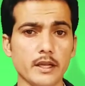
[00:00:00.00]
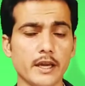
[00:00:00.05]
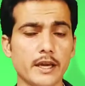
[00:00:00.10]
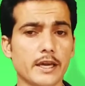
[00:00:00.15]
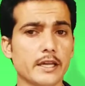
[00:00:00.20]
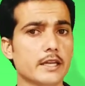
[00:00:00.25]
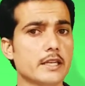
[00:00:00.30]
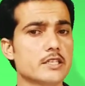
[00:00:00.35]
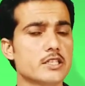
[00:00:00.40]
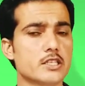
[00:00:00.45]

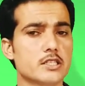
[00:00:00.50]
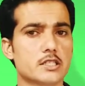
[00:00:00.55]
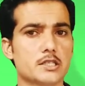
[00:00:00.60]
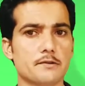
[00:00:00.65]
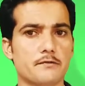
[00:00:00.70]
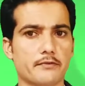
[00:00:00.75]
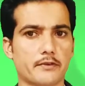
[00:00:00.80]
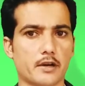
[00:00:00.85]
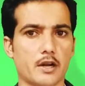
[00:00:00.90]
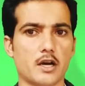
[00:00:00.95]
an
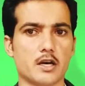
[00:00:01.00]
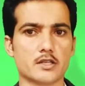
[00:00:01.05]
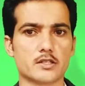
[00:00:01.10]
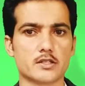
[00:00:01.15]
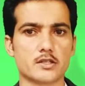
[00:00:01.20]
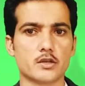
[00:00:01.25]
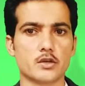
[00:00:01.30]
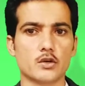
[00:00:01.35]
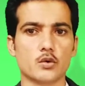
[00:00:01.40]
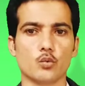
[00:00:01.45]
adjective
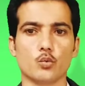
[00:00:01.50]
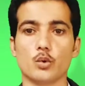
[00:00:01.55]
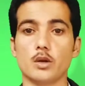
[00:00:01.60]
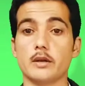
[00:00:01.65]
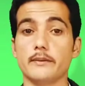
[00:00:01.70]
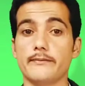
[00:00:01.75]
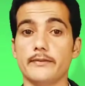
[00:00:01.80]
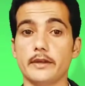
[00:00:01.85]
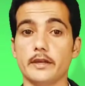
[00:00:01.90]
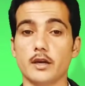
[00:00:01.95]
clause
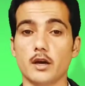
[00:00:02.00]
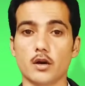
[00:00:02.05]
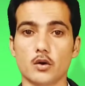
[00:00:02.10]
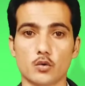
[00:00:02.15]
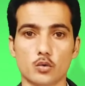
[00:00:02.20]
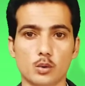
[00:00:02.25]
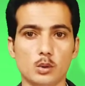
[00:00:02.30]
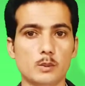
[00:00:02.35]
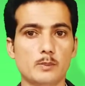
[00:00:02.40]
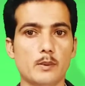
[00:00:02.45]
will be a
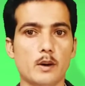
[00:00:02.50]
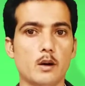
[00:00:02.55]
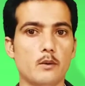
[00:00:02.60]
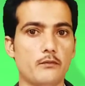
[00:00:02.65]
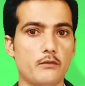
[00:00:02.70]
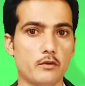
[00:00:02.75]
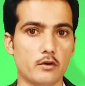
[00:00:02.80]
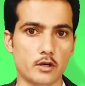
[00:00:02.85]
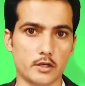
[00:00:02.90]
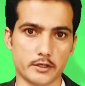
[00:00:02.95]
group
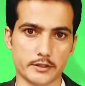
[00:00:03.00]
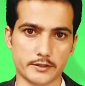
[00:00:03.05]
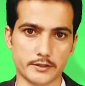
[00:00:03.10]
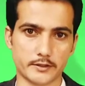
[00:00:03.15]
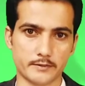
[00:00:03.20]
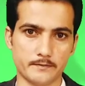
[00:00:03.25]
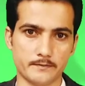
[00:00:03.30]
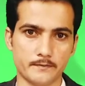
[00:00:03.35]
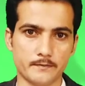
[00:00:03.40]
of words.